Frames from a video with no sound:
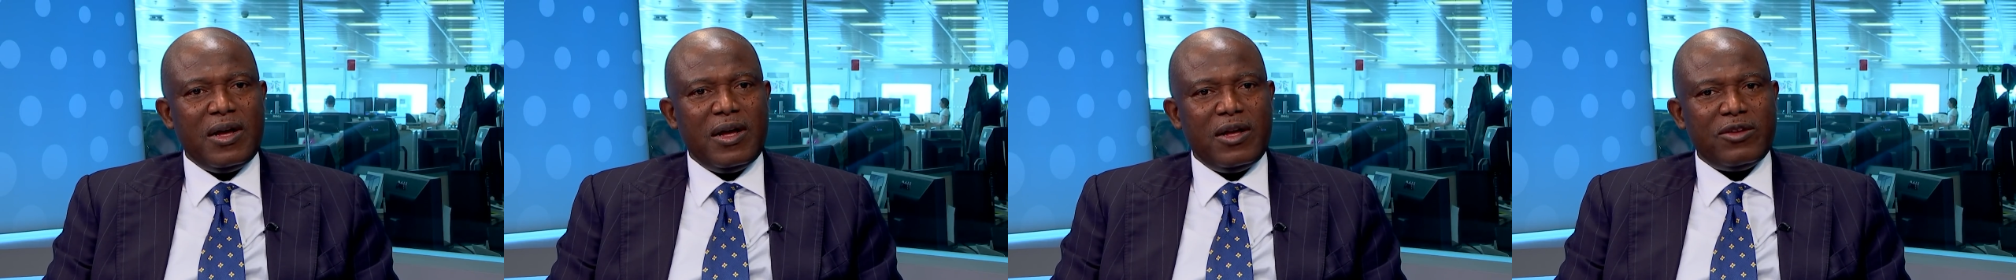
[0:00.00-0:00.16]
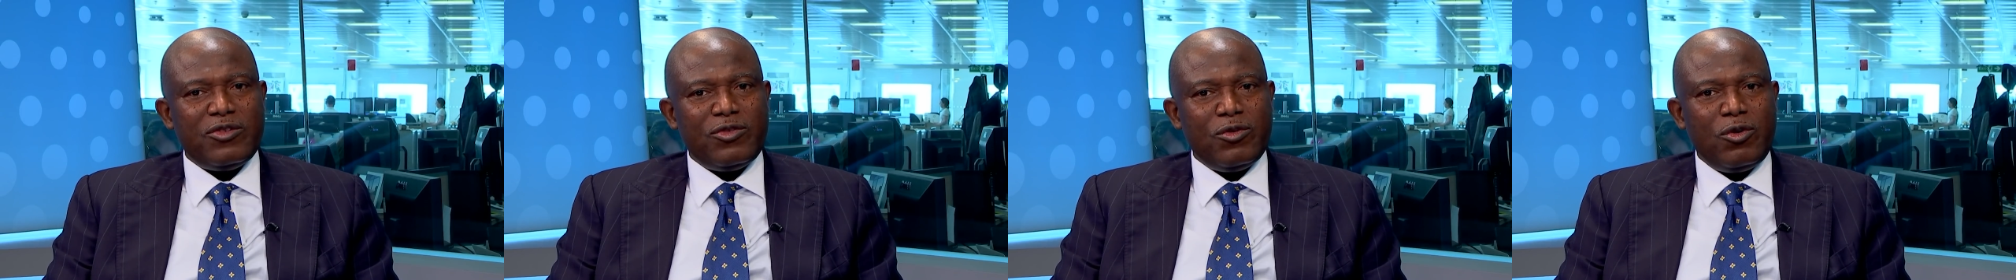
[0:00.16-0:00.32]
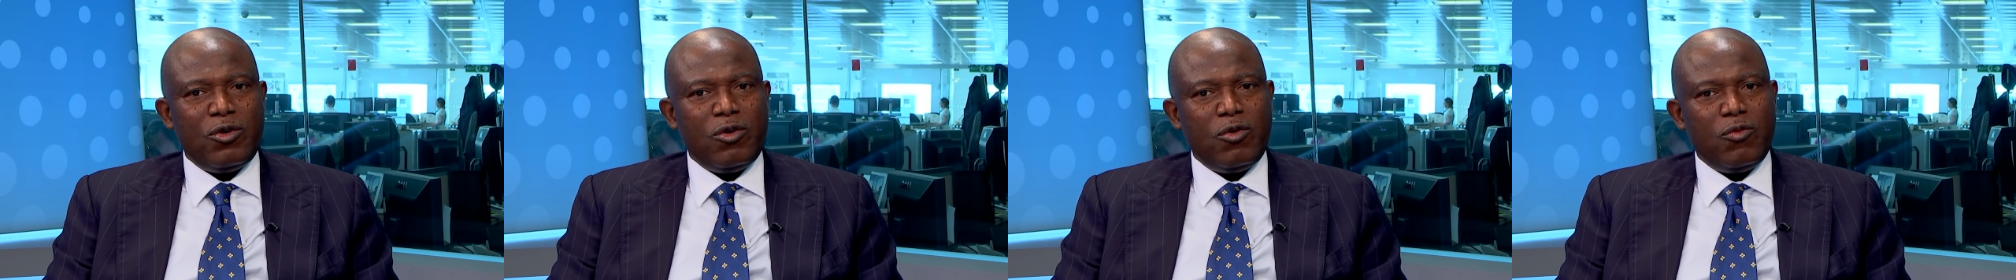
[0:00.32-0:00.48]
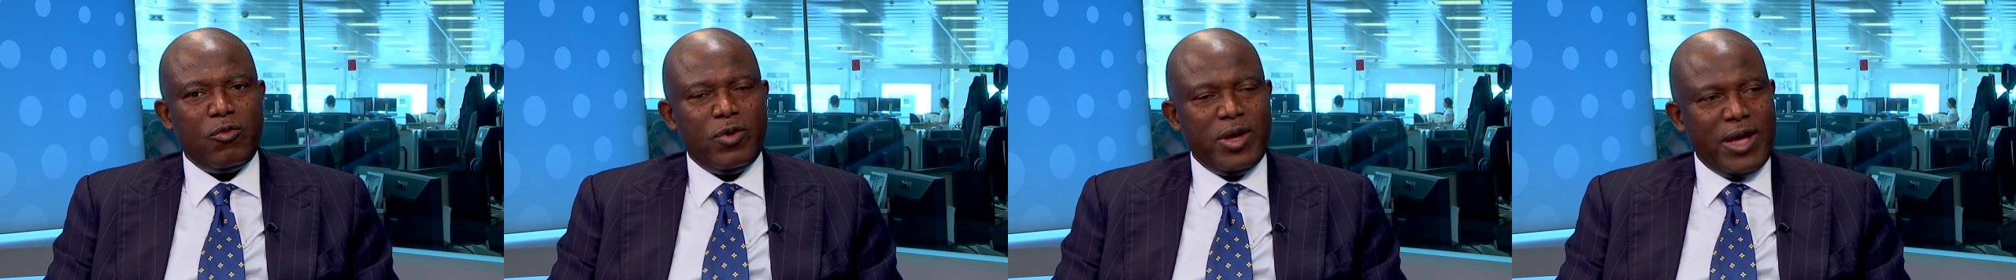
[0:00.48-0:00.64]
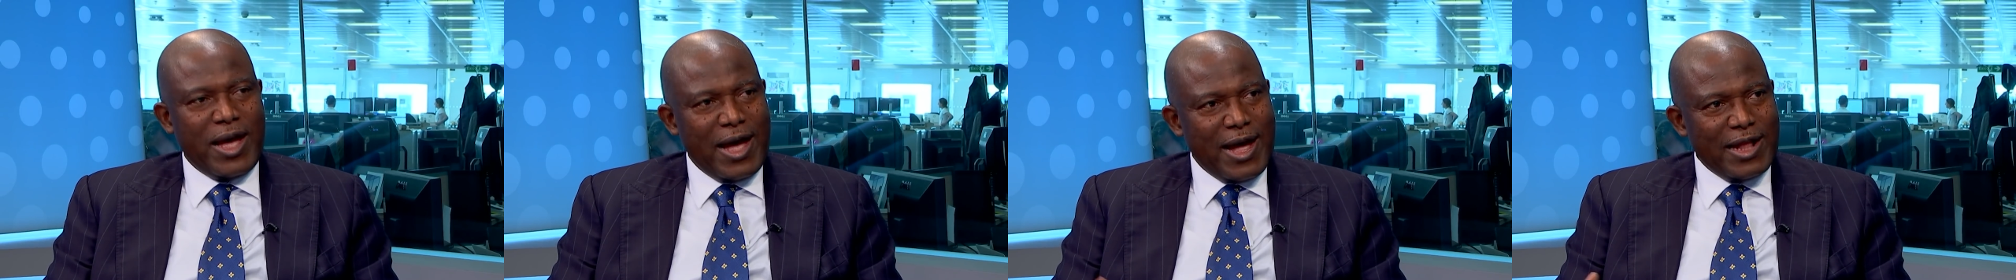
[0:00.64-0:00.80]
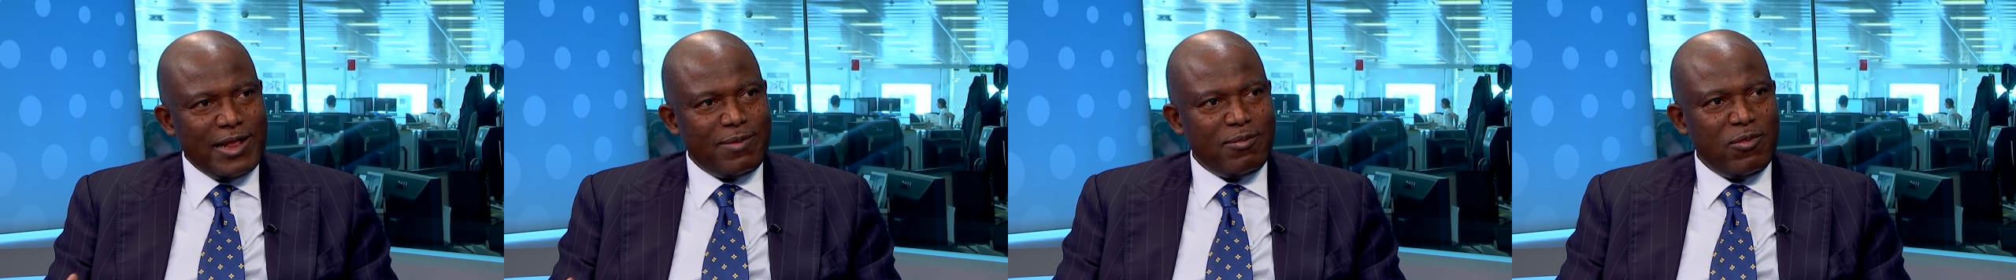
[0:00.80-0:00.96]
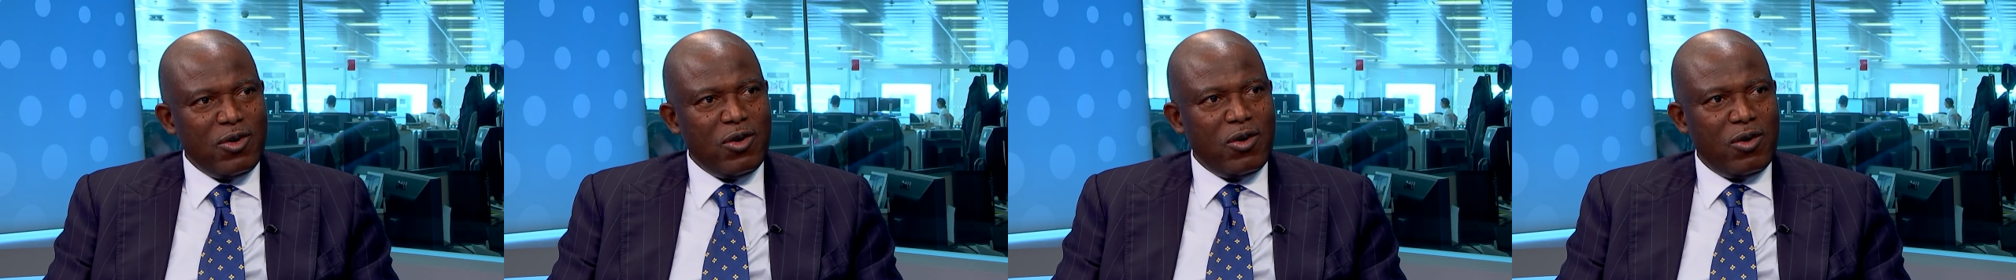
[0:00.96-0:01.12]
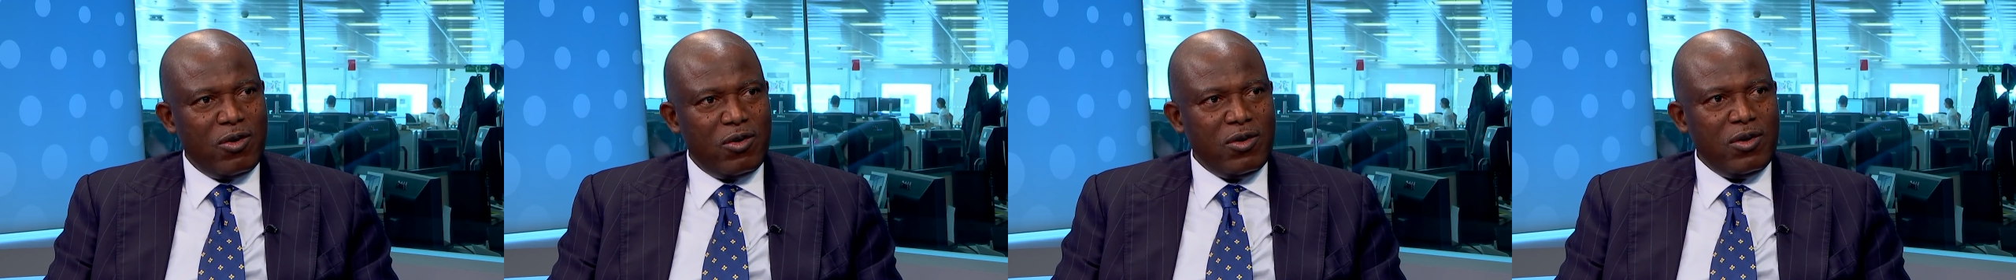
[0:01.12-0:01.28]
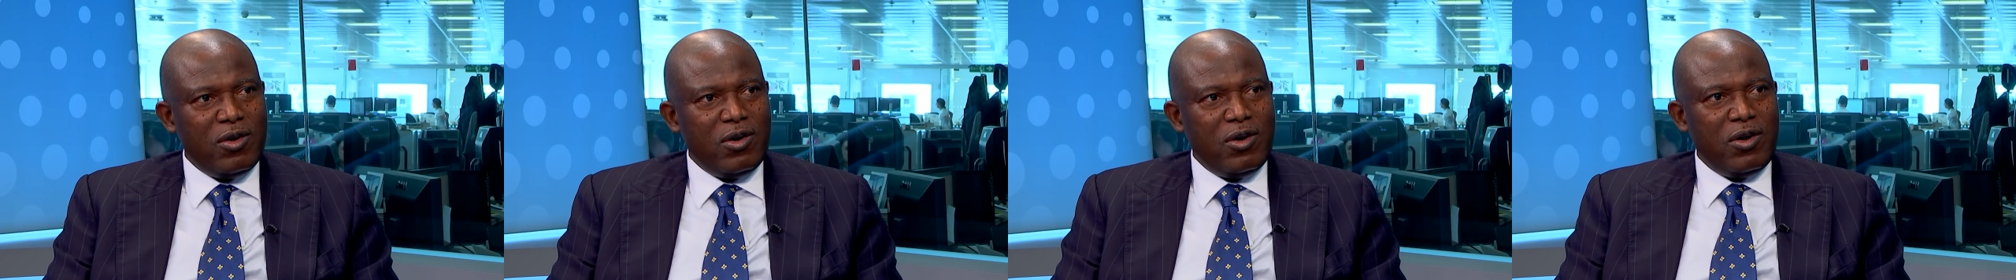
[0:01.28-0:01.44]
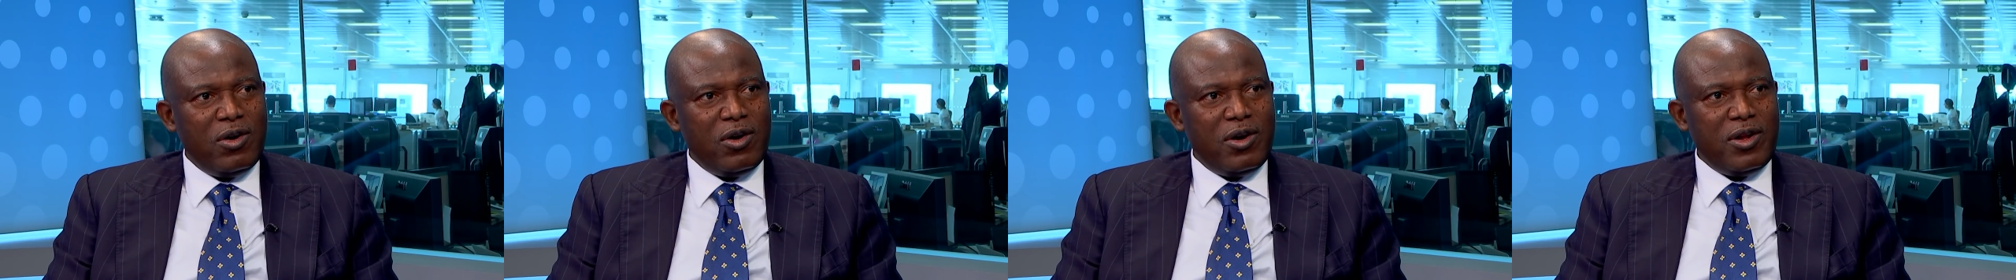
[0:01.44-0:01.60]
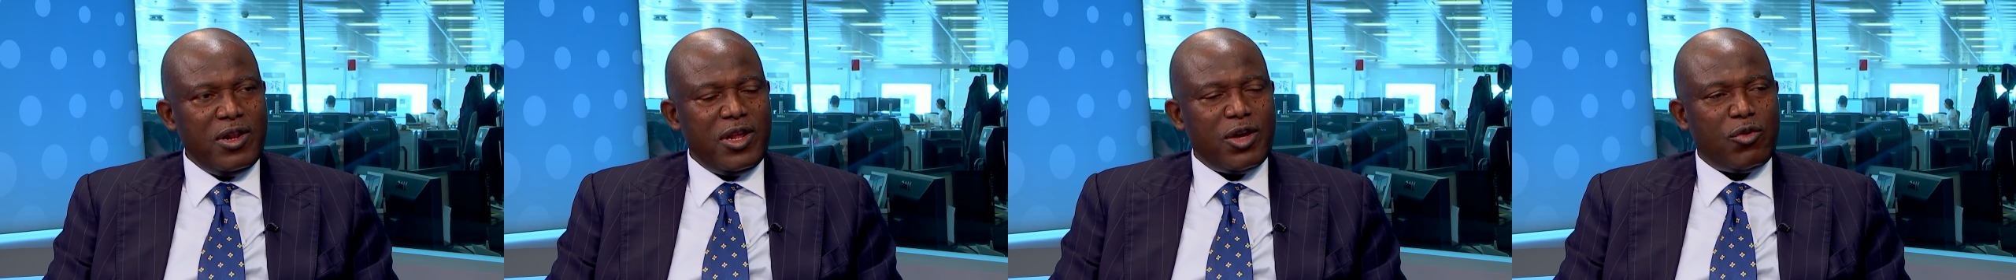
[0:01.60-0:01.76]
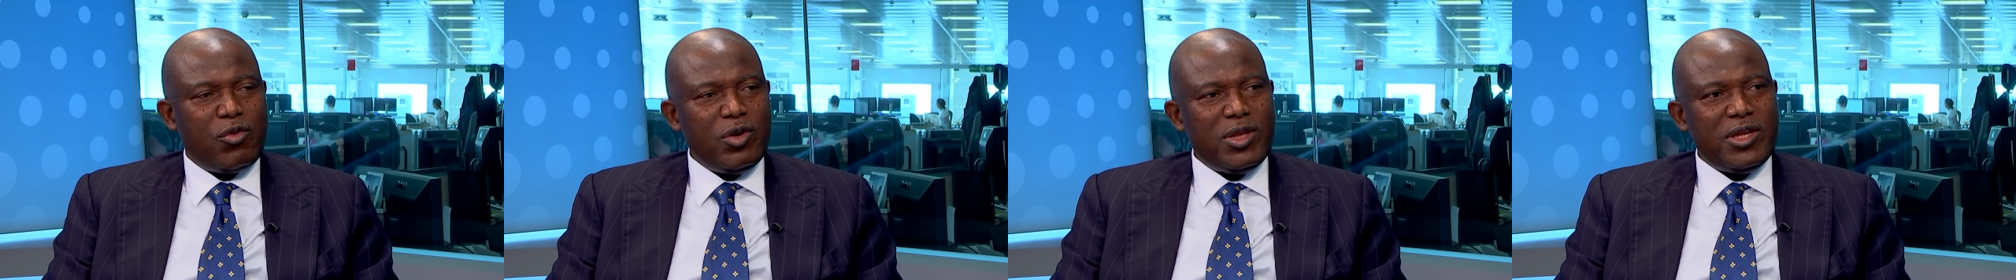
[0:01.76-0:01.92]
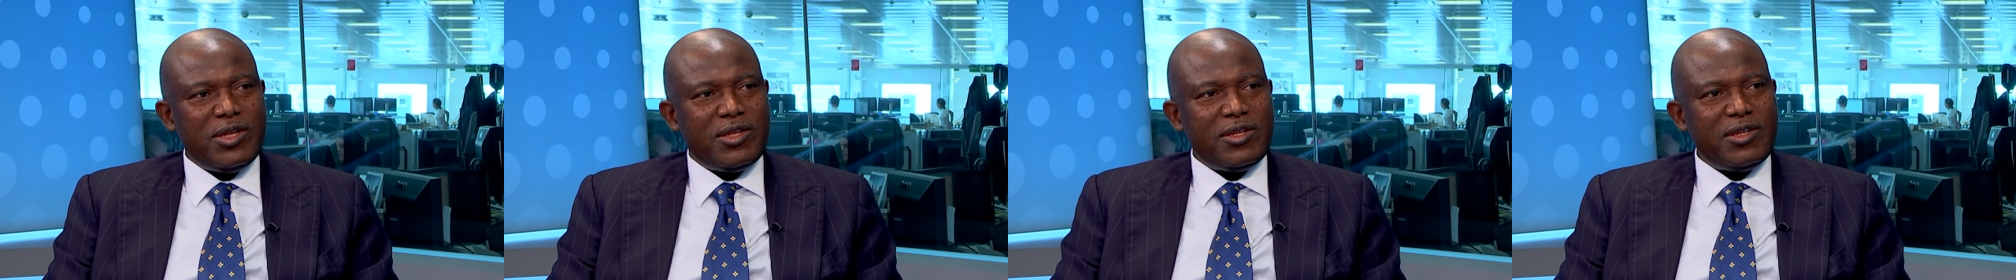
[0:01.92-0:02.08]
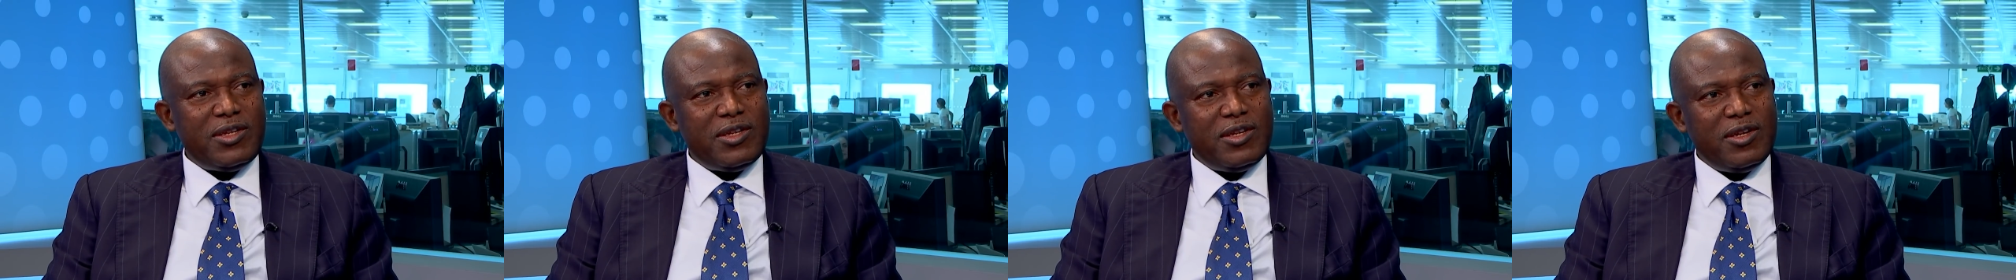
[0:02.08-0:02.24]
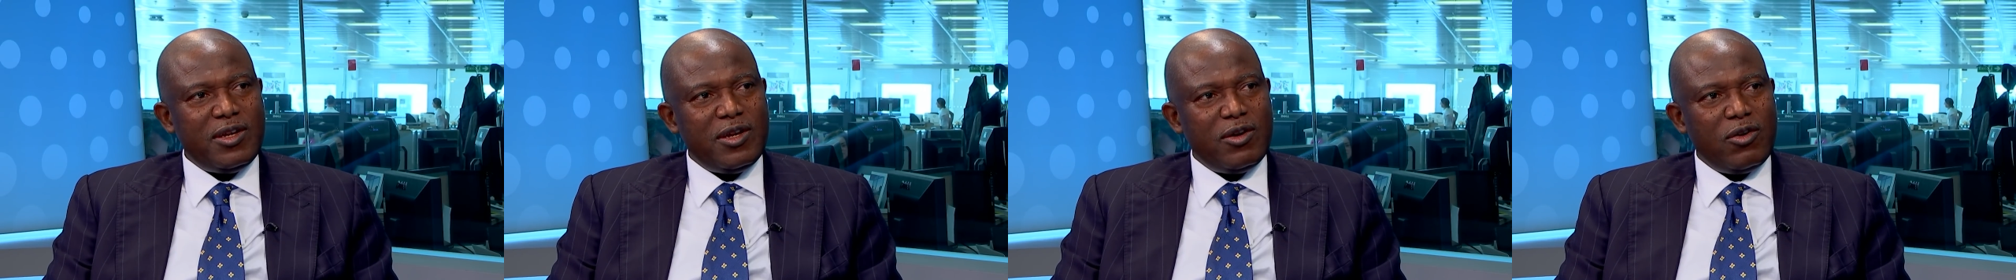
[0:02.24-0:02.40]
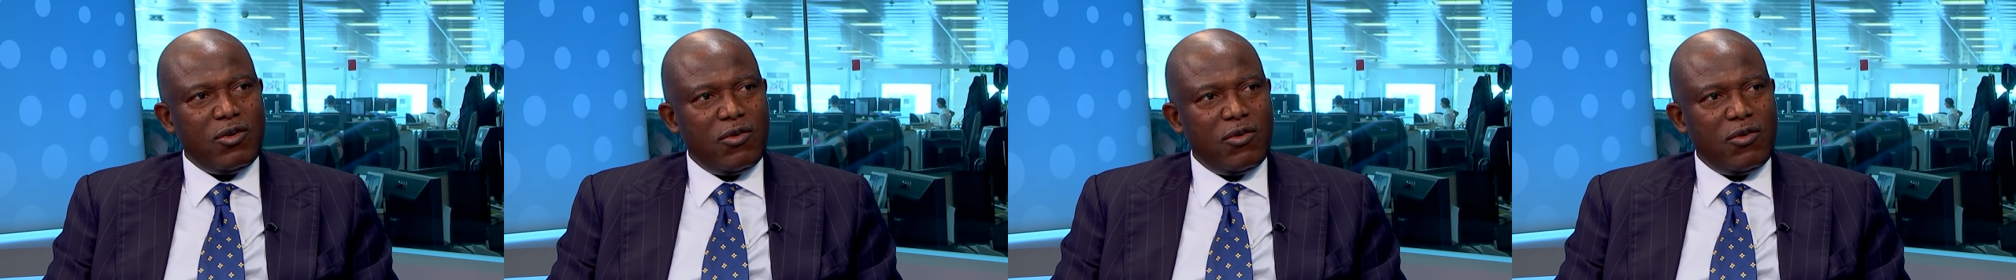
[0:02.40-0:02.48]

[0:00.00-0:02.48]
So we had more liquidity,